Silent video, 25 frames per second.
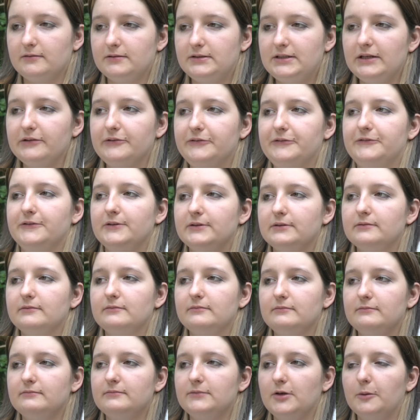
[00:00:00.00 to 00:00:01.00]
different
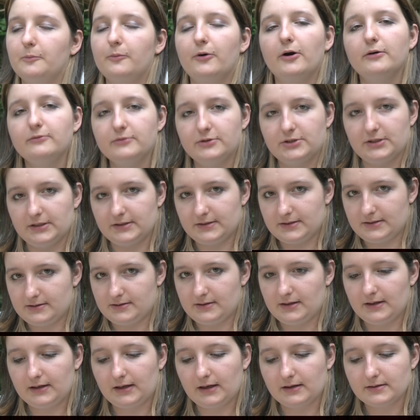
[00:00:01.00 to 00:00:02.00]

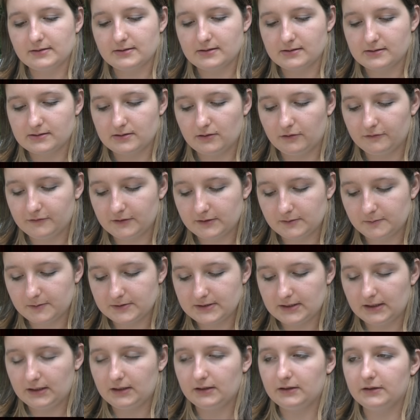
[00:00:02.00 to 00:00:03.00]
approaches, I guess, to solve this
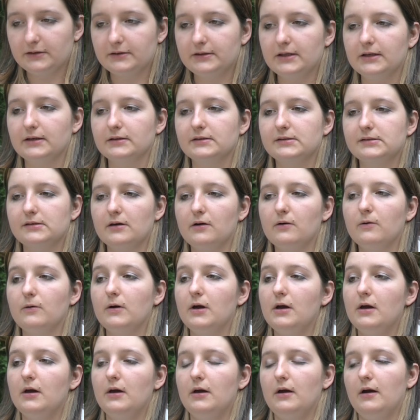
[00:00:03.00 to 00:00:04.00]
particular thing. So
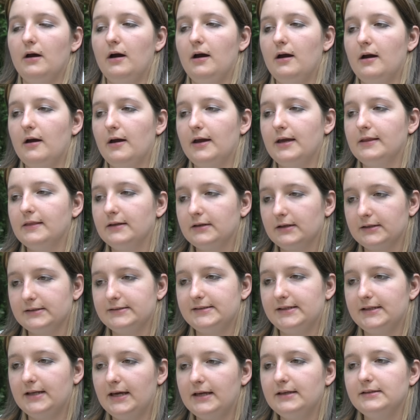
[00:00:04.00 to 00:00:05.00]
uh, in the
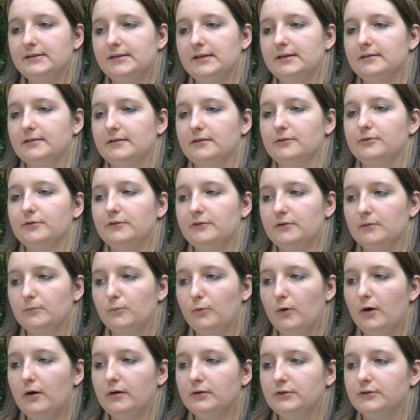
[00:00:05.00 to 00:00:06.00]
1980s, there was
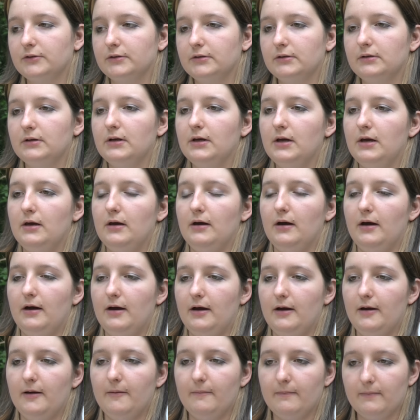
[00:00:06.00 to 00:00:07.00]
some work done
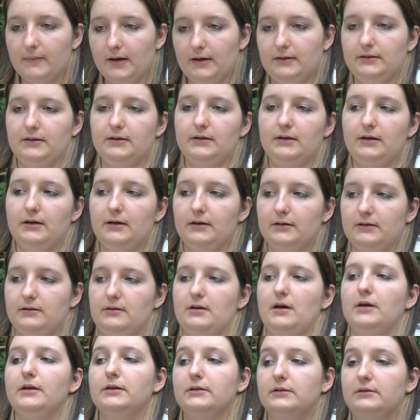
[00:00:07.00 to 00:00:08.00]
um, and a, a,
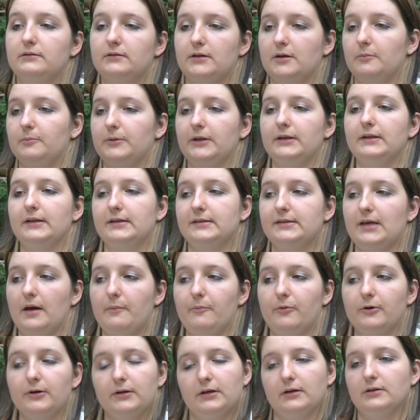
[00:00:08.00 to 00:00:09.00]
a completely
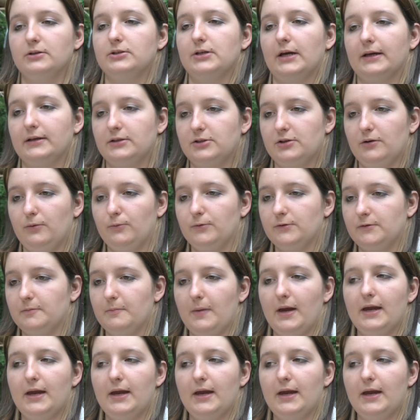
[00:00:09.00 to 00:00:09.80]
separate conjecture was